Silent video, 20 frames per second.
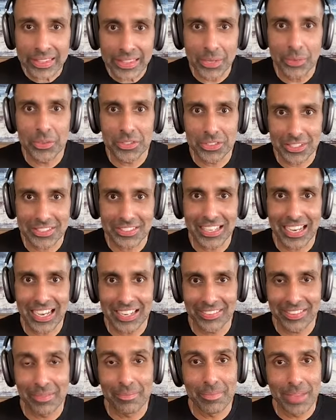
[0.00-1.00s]
there was a
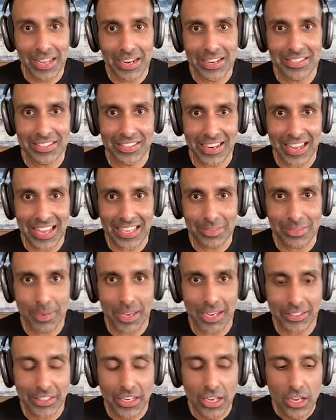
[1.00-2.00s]
side of the medicine
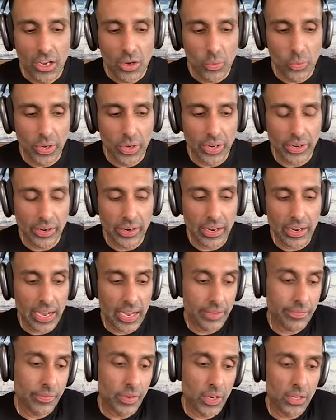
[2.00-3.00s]
aspect where
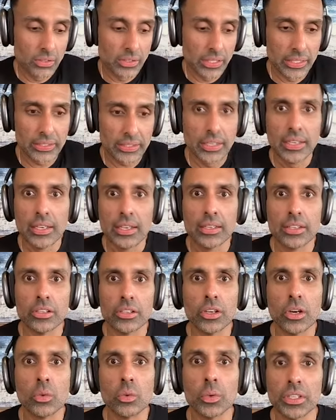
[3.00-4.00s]
I felt like,
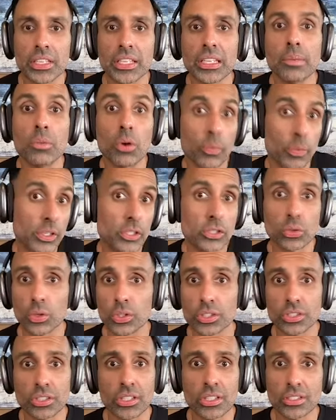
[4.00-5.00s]
you know, we needed more
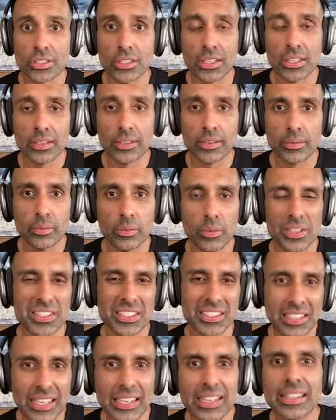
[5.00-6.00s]
resources and
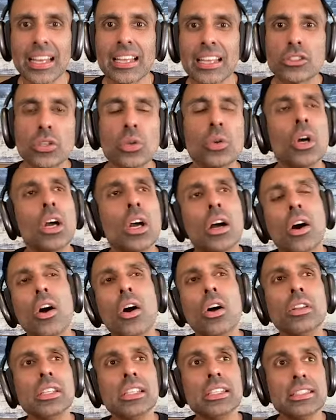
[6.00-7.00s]
wasn't getting that. So
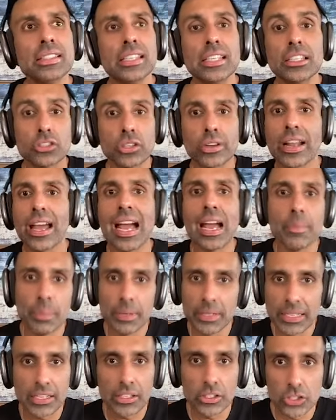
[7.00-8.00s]
all these things start
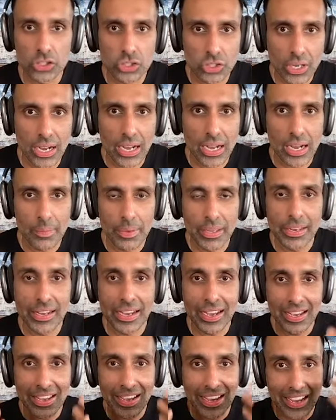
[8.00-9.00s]
happening at your job. And
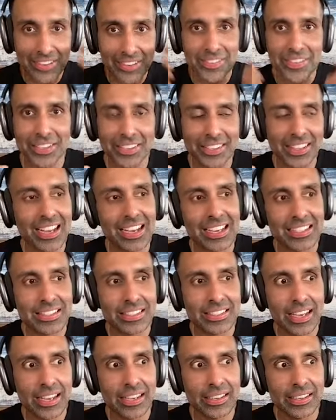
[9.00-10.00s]
I, I
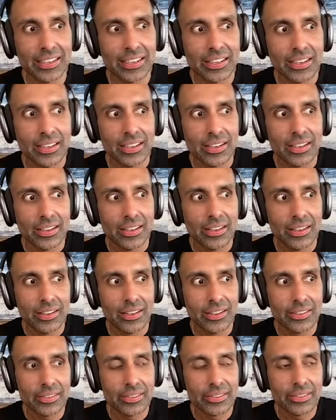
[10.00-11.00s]
realized that
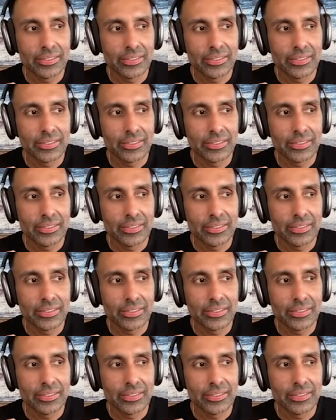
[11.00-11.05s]
uh,